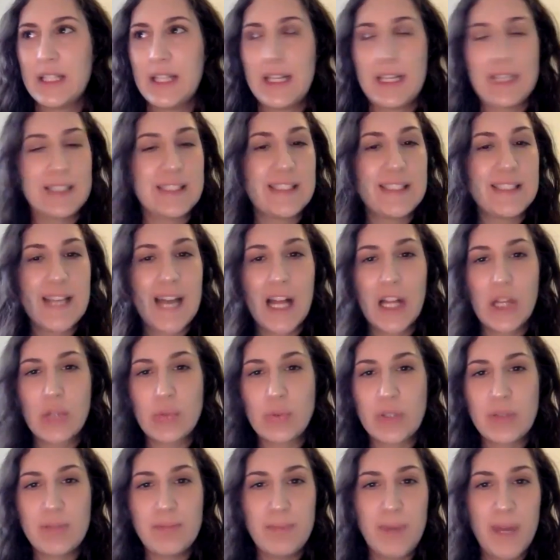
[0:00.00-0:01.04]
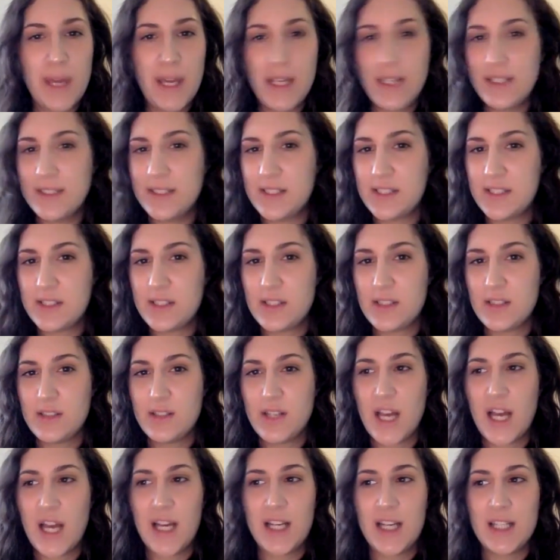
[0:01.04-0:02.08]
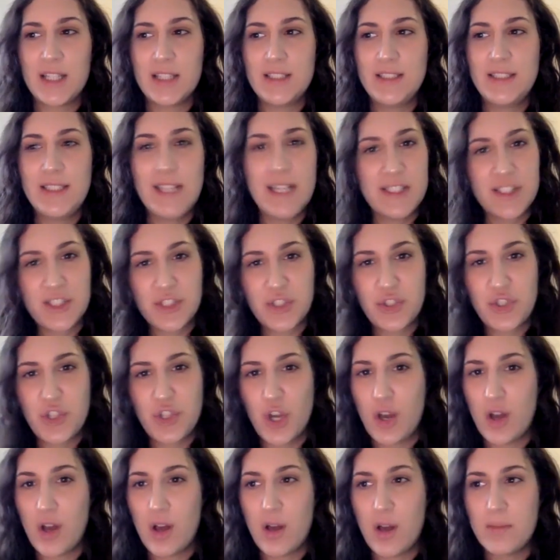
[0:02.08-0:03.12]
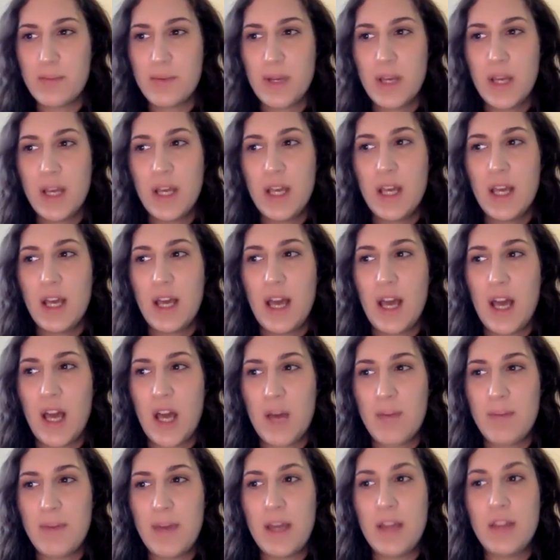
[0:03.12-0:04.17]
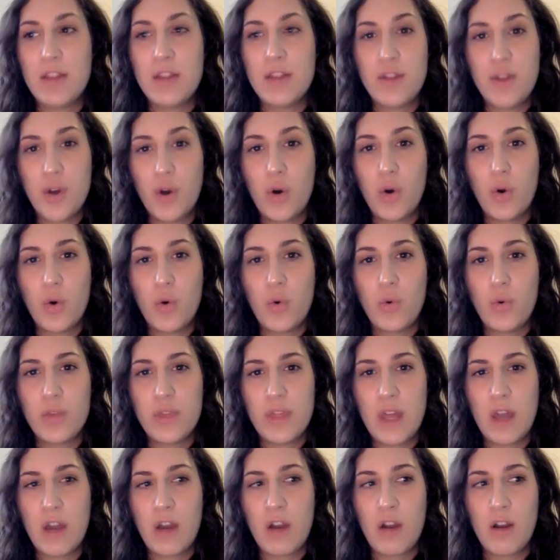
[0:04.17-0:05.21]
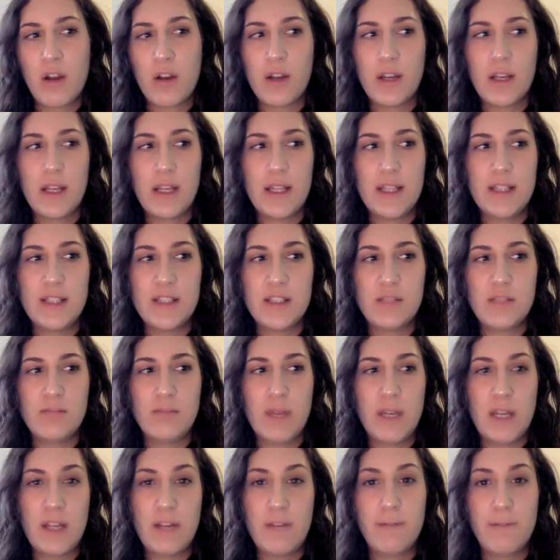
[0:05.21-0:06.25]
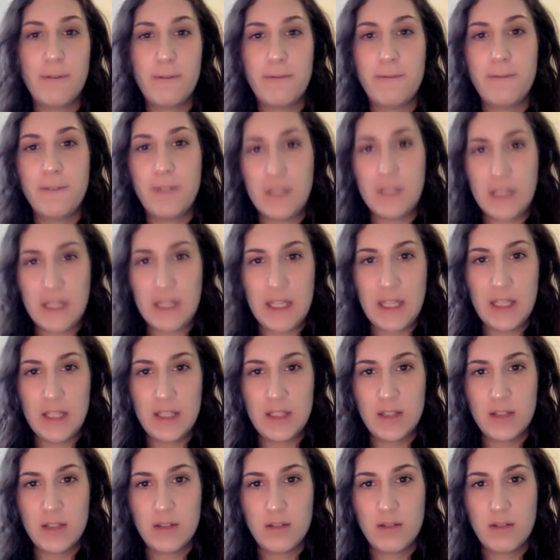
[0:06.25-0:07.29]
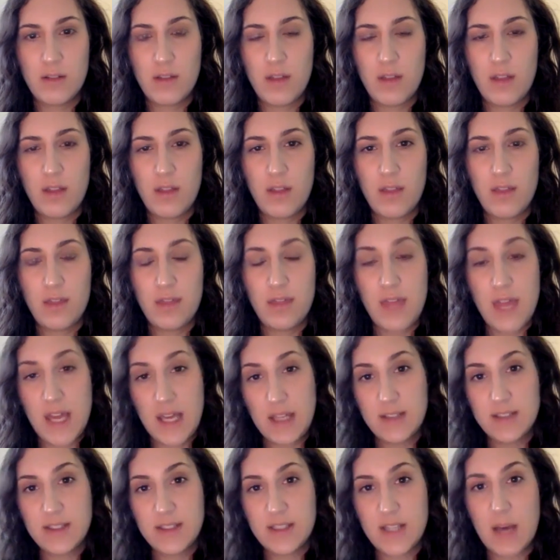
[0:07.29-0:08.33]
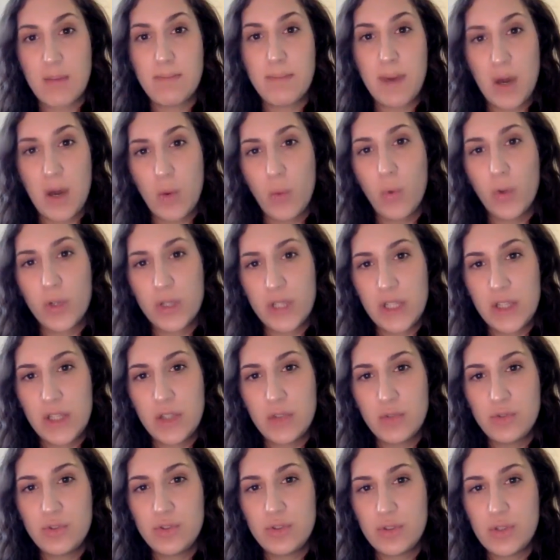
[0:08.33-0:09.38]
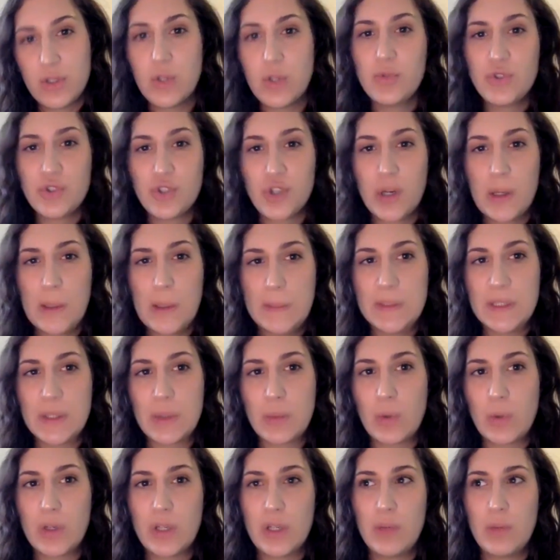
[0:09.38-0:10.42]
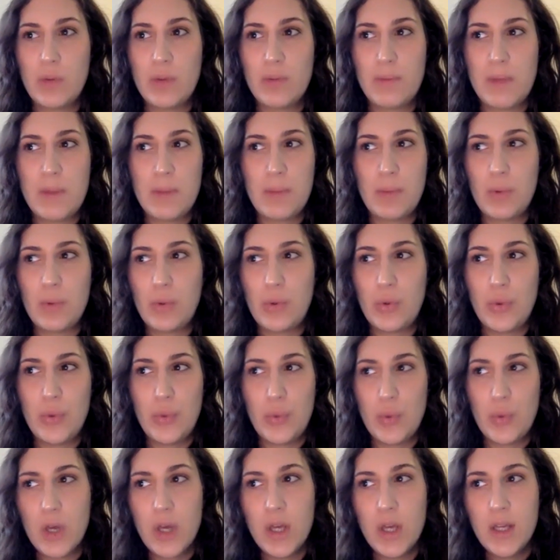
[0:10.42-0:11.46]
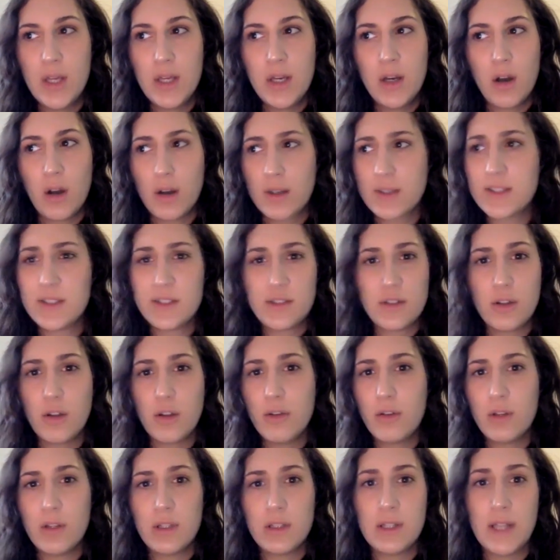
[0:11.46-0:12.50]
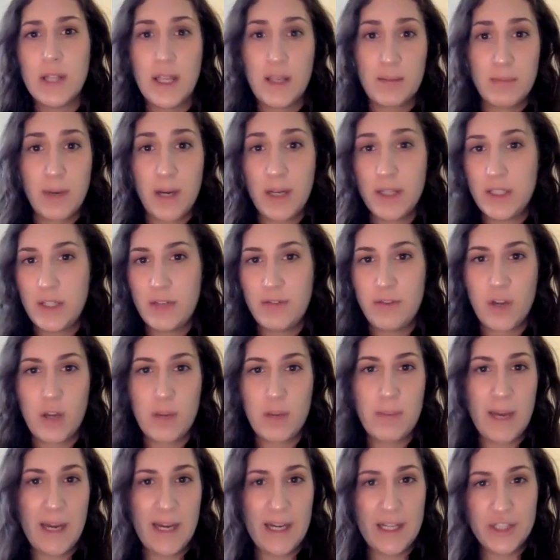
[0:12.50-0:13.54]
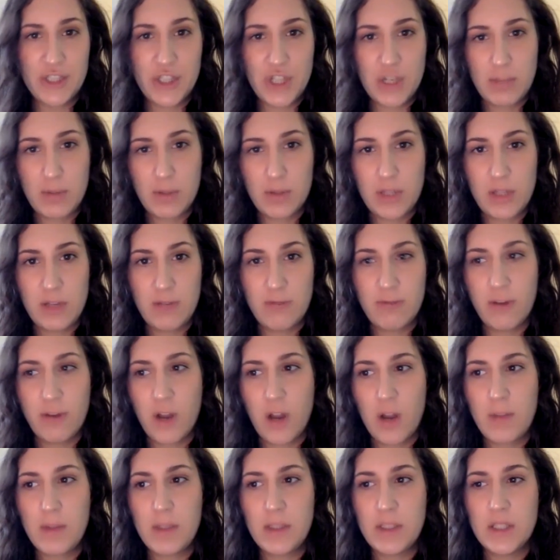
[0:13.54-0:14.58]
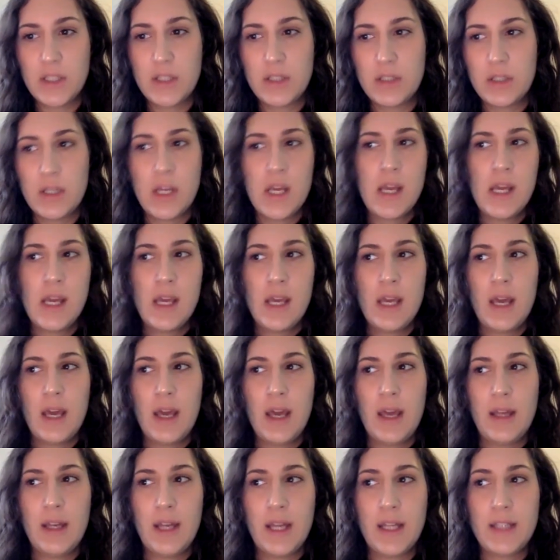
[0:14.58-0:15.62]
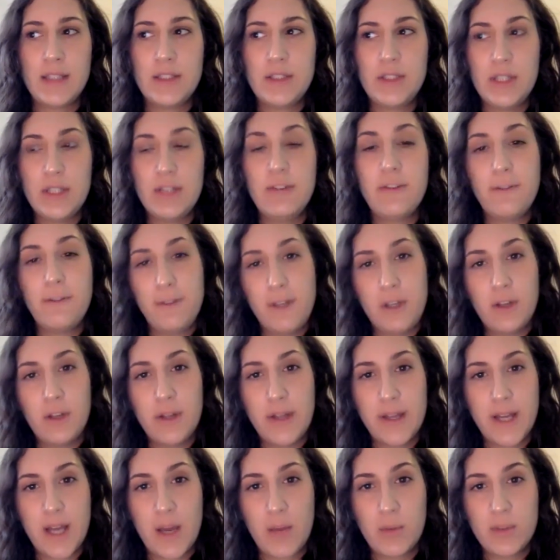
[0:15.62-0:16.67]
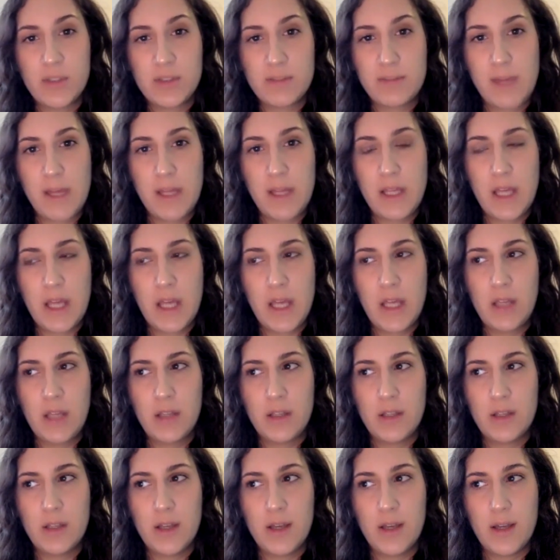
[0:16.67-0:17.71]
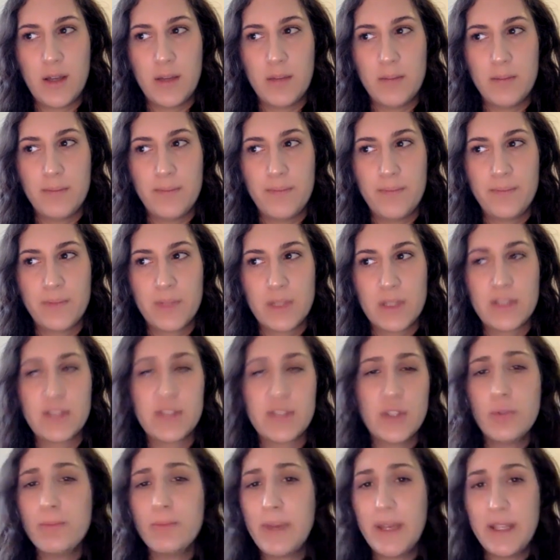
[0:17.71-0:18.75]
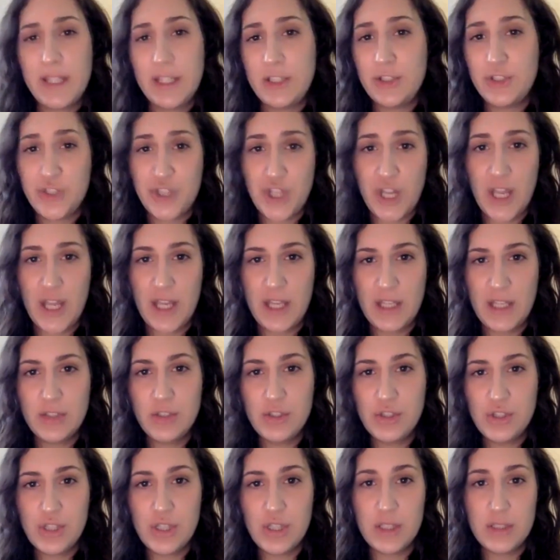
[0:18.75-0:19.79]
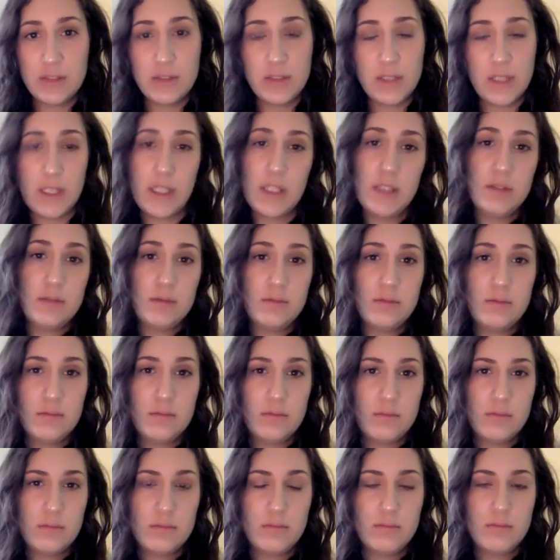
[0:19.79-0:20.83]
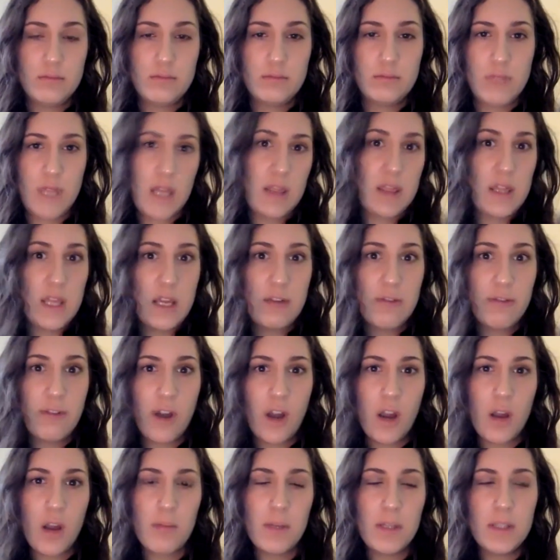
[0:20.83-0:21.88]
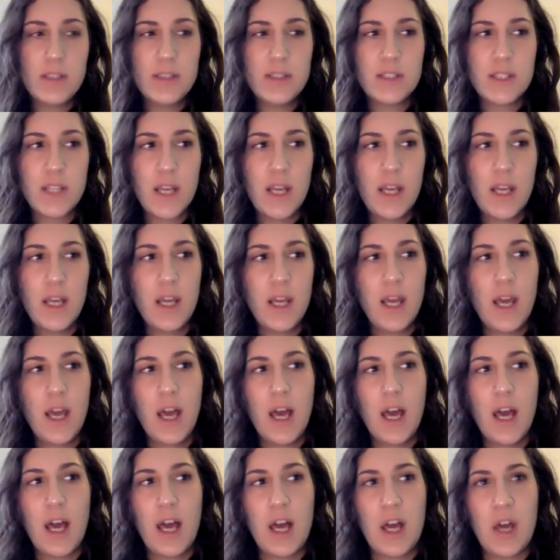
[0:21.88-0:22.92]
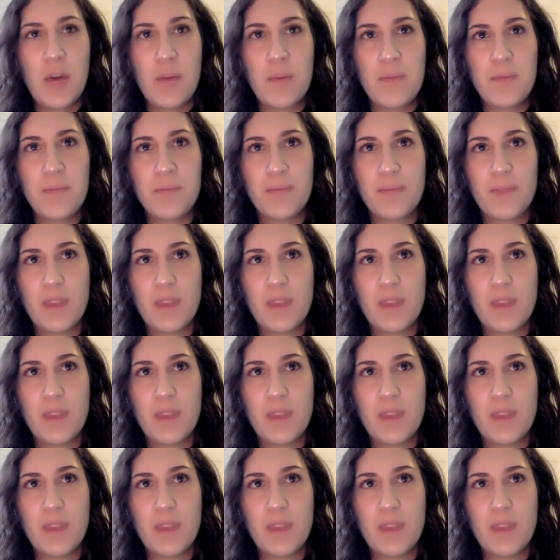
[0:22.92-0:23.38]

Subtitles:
salary based desk job. And though there is many fulfilling things about working those jobs, like working with people who are still like minded and very passionate about the environment, and I did feel like I was making still making change in the environment. Um,